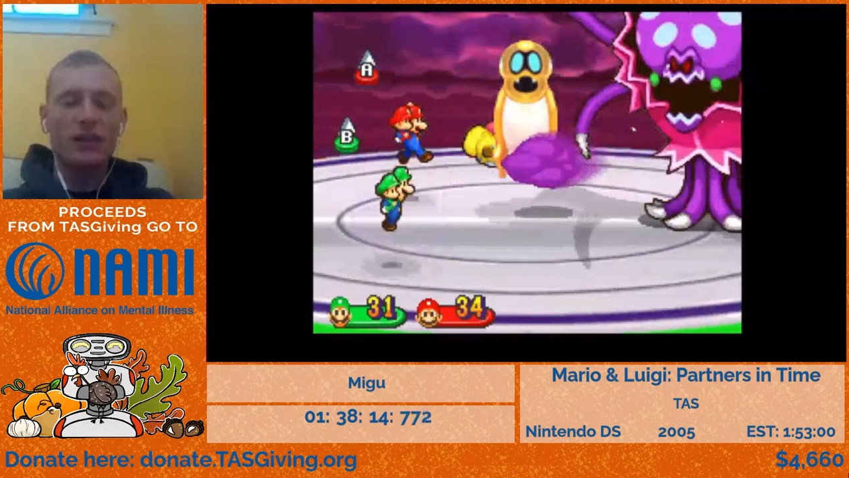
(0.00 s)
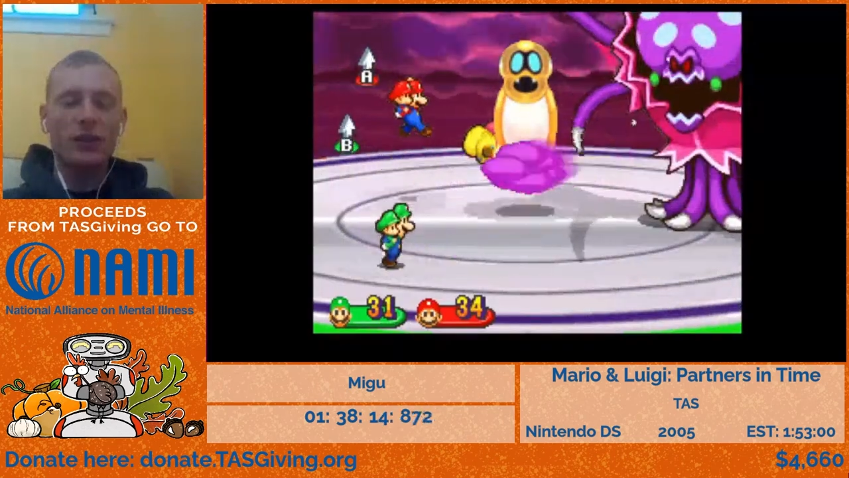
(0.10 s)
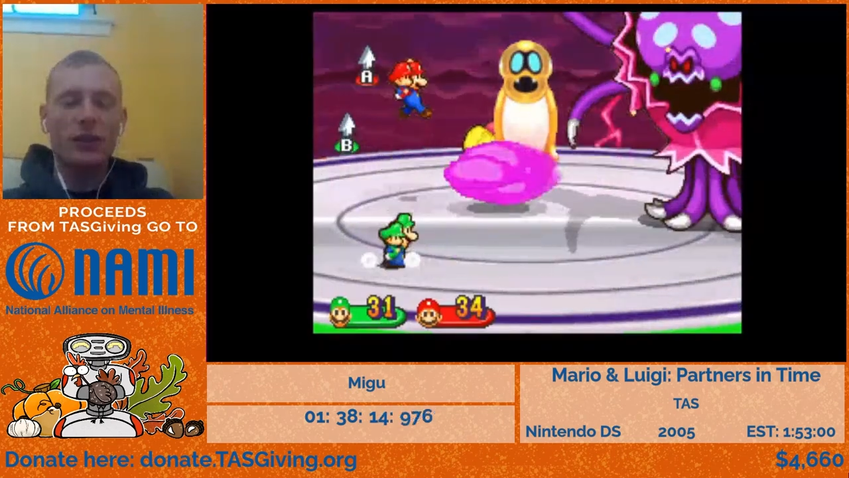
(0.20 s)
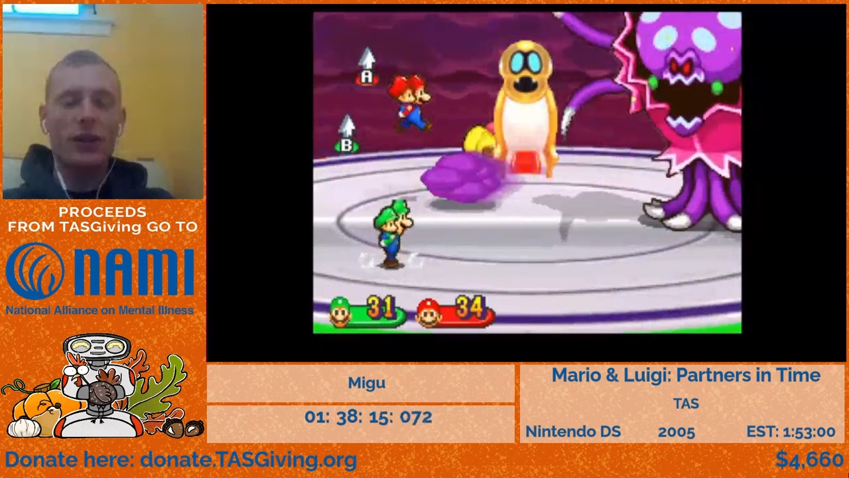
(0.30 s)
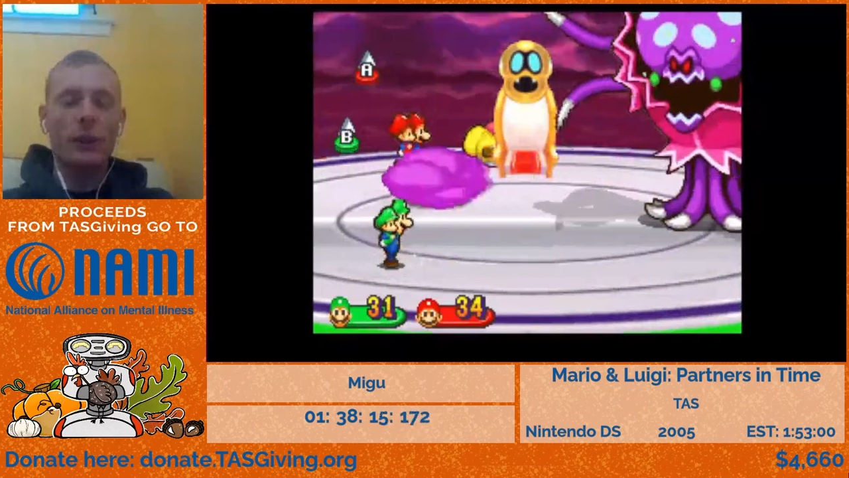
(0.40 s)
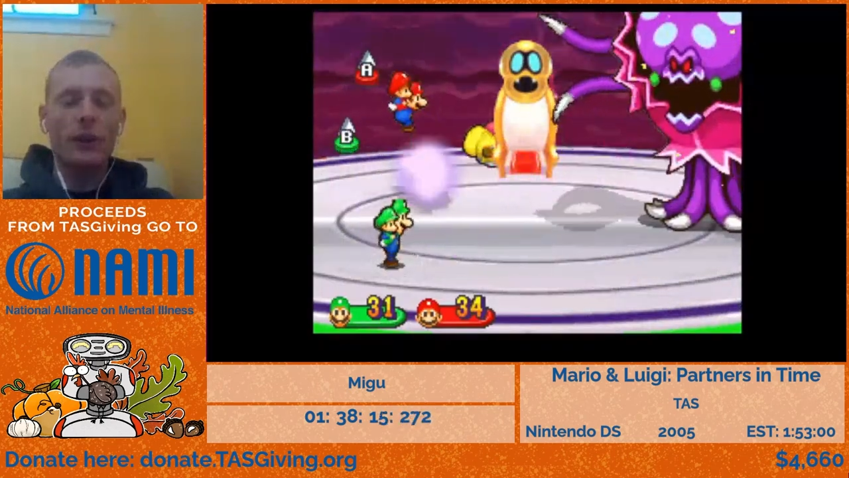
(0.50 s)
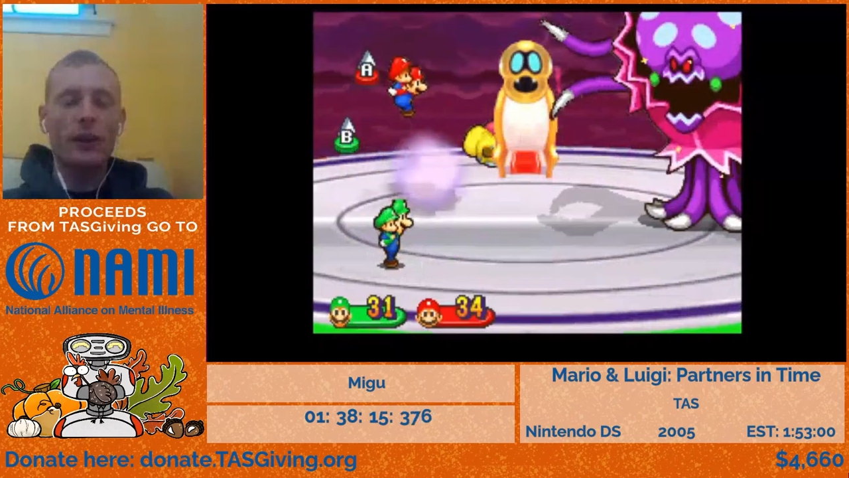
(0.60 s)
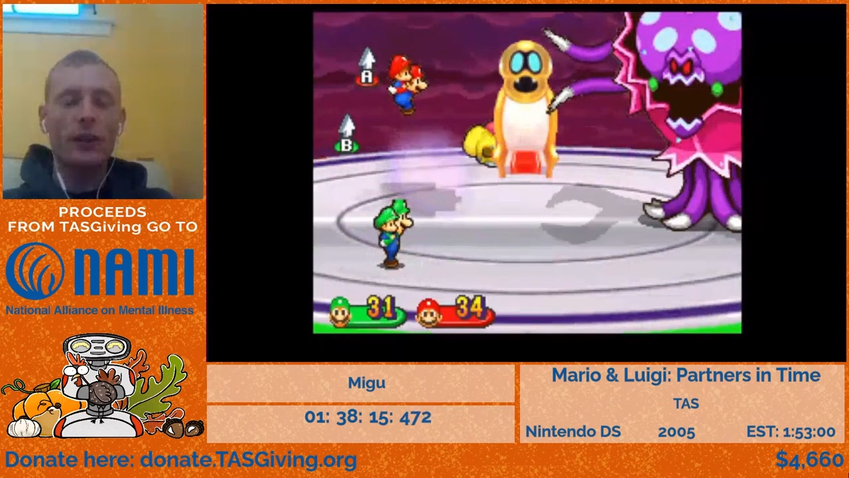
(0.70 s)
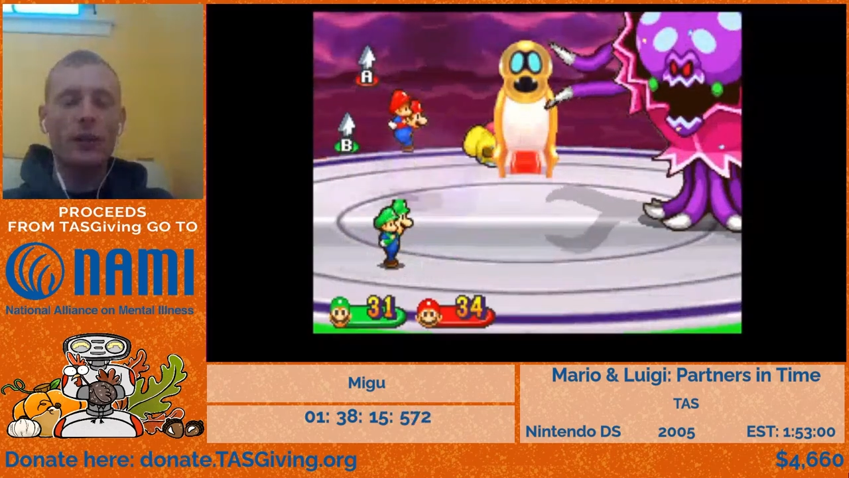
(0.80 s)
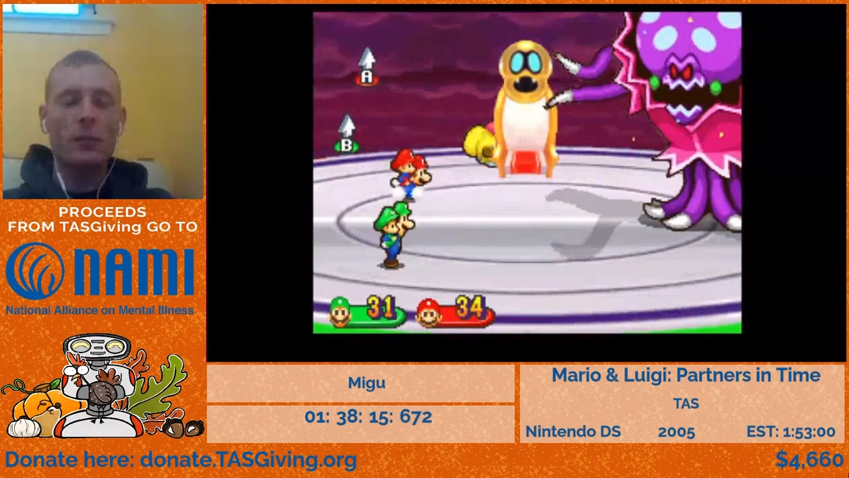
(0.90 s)
a turn right
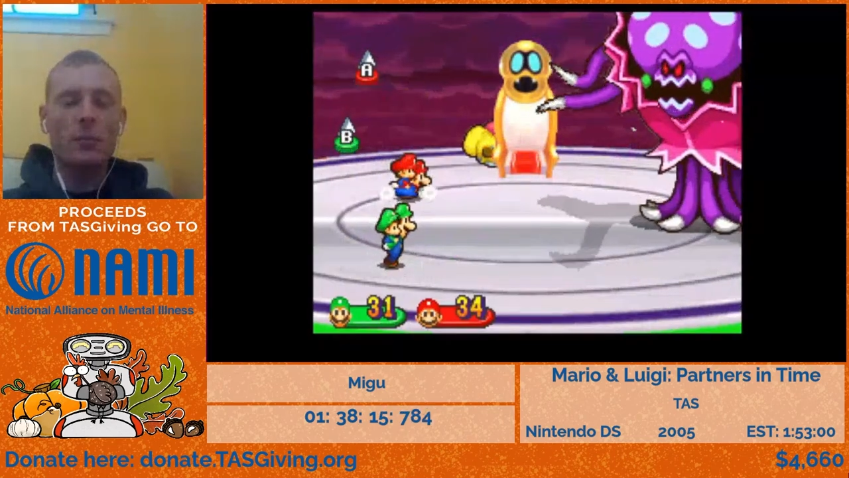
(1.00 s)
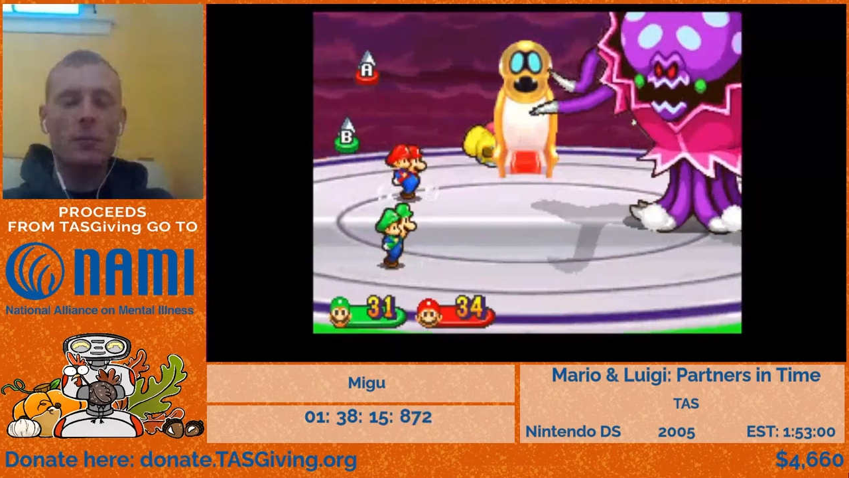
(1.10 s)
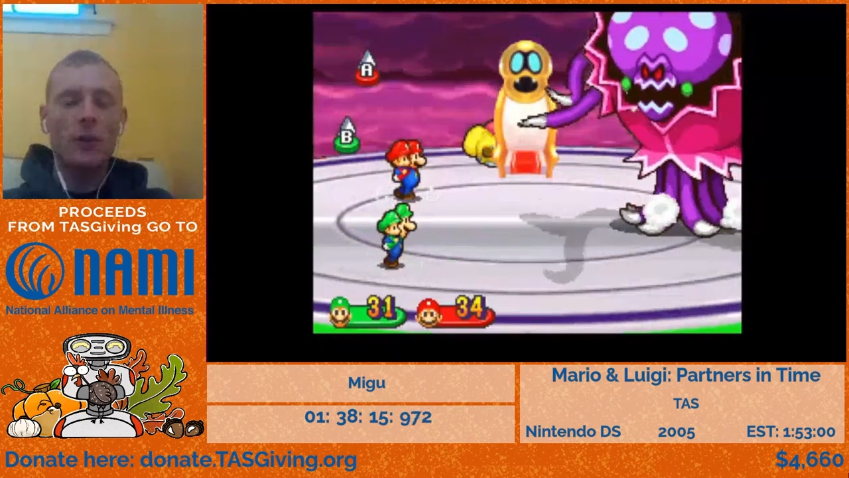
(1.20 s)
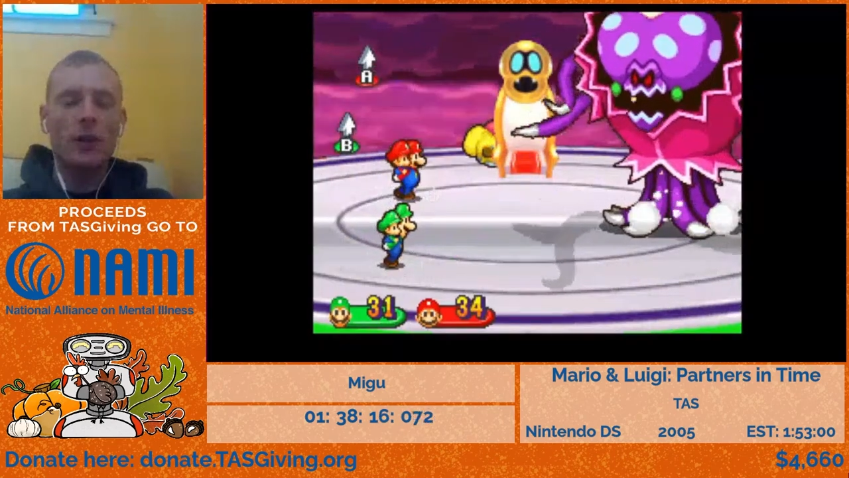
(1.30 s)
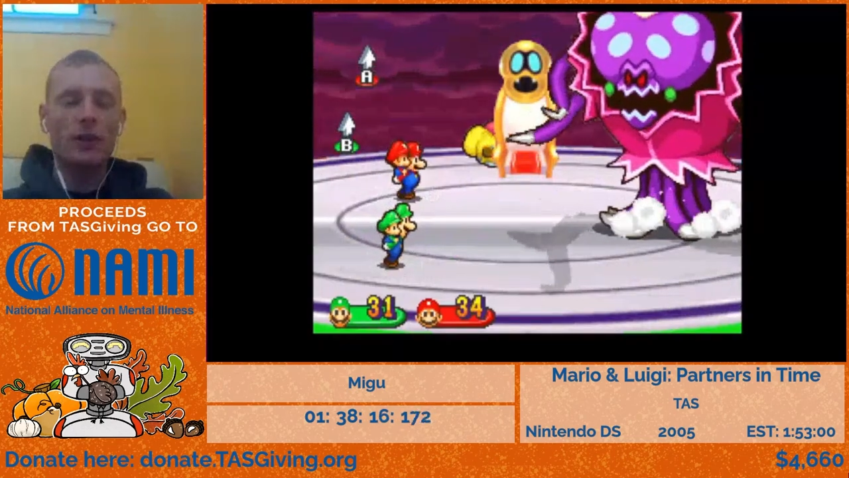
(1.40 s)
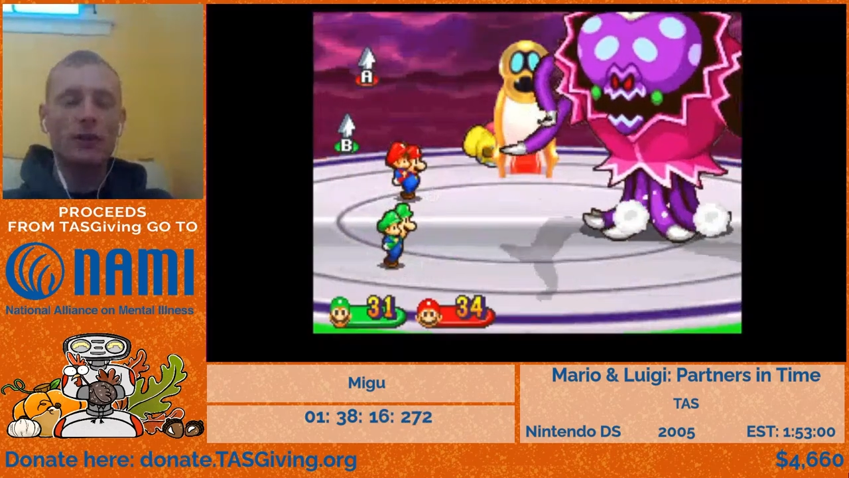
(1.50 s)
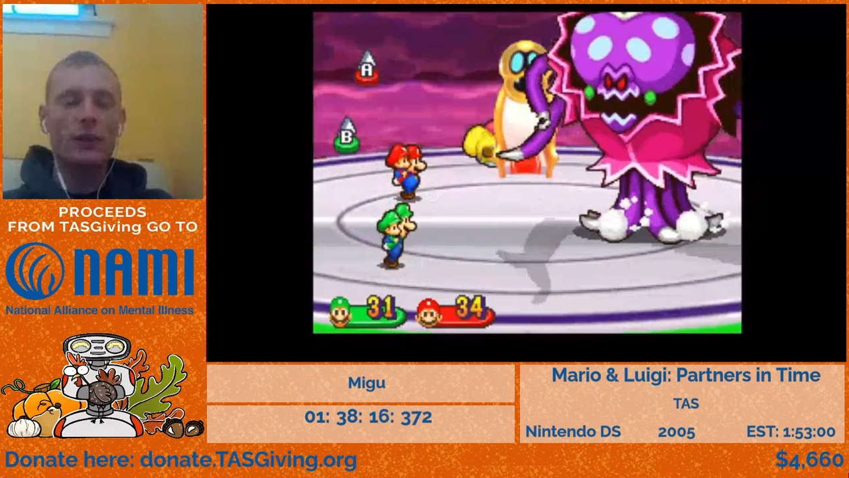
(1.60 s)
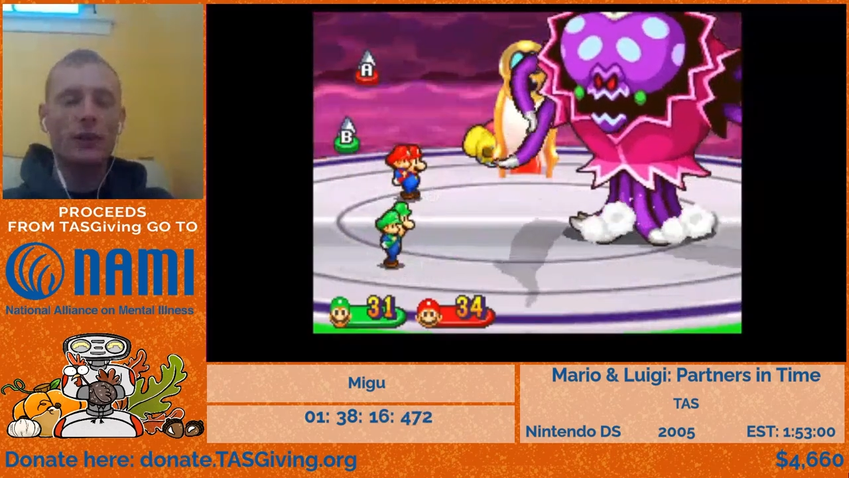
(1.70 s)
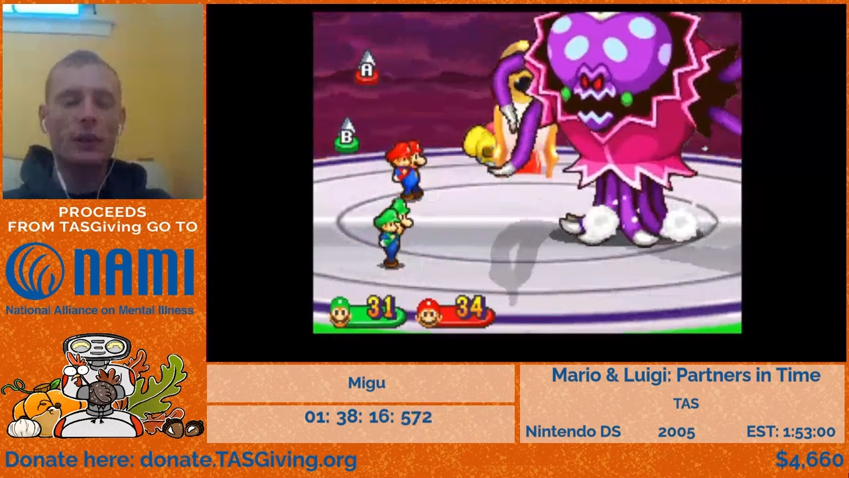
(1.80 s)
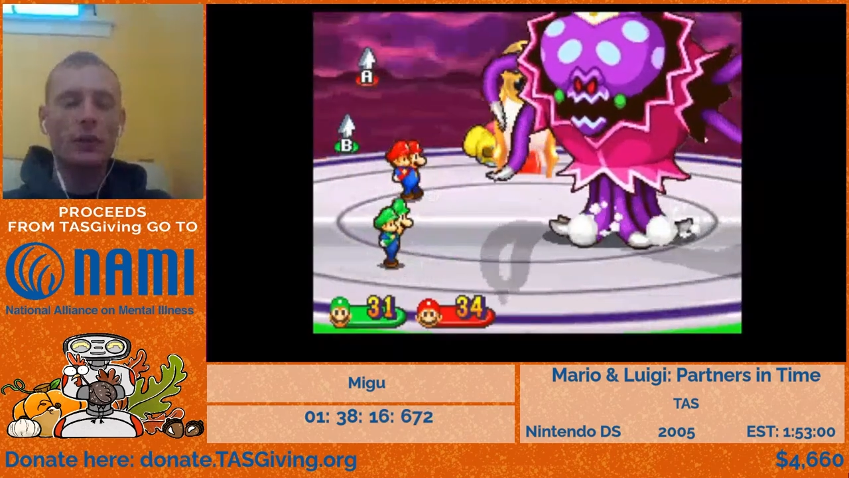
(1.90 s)
away, regardless
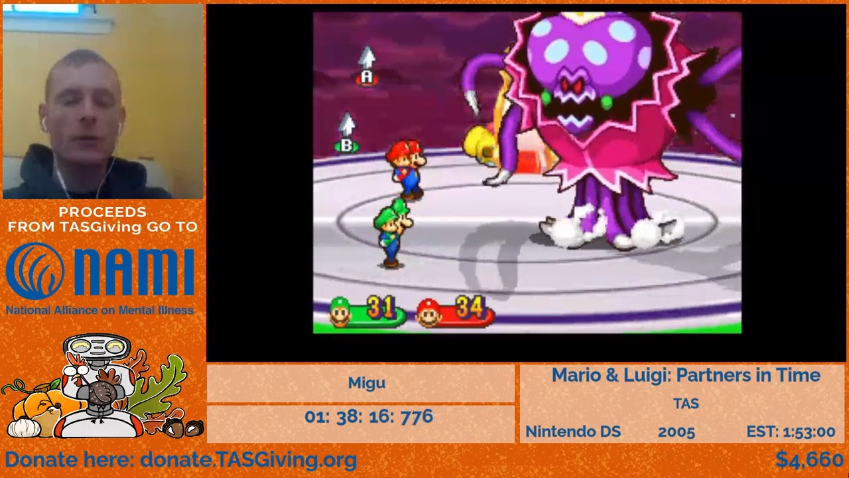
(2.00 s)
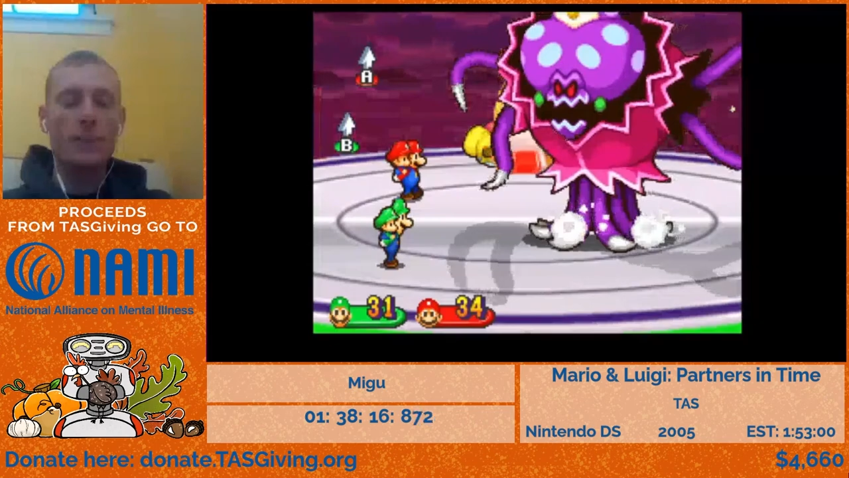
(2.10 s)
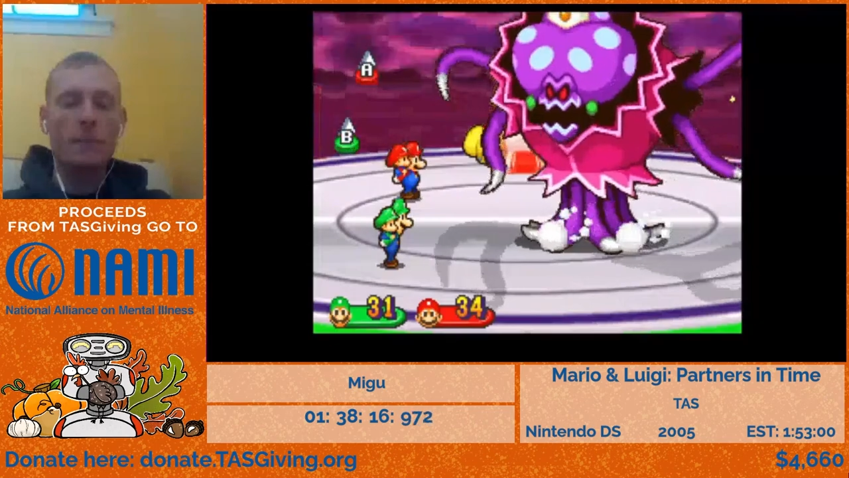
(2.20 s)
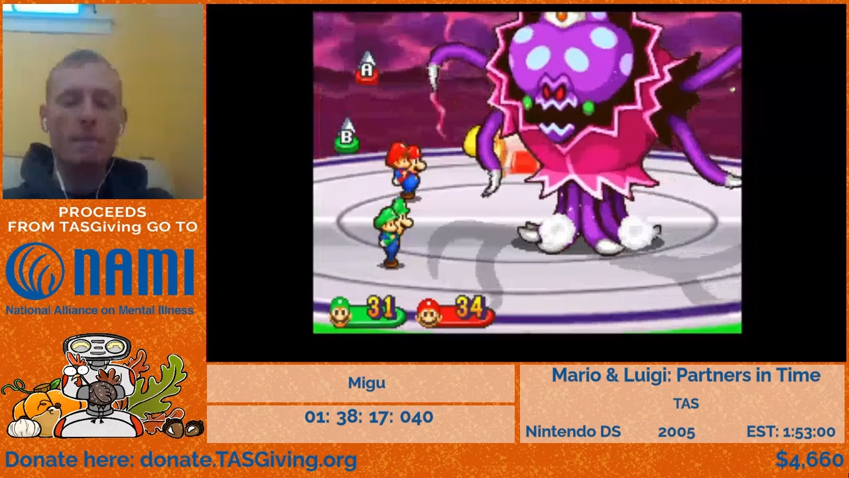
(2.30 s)
of turn order.